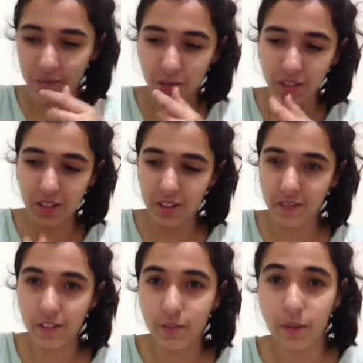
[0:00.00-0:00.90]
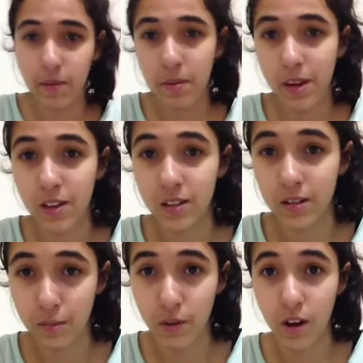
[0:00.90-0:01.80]
I'm just gonna give it to my baby cousin
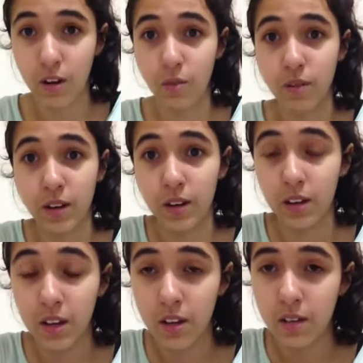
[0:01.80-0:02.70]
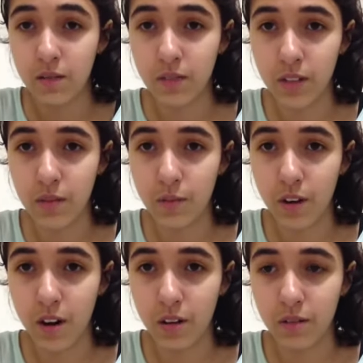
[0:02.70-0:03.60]
in Morocco when I visit
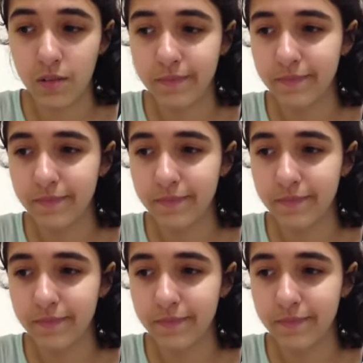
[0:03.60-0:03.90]
Morocco